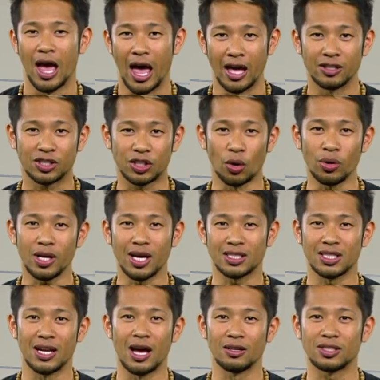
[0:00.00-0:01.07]
And Sony has
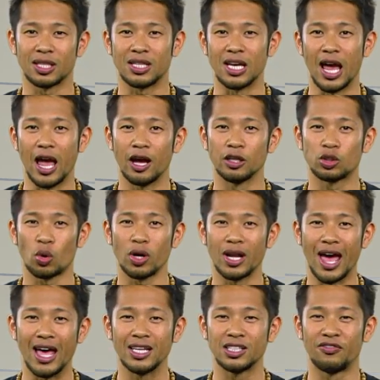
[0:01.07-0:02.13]
announced that the Android
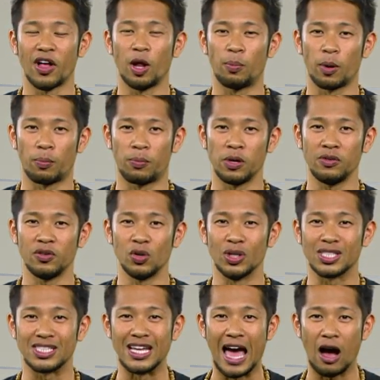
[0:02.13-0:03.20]
N developer preview
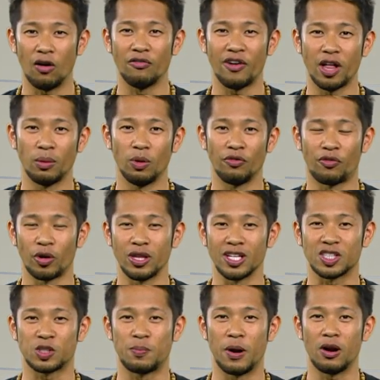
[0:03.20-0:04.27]
is now available for the
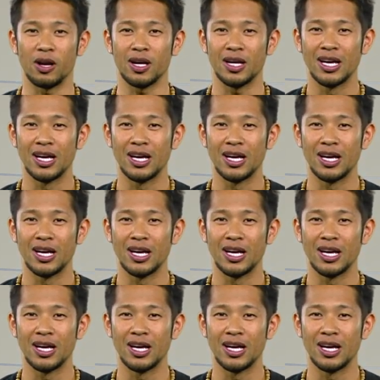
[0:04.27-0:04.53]
Xperia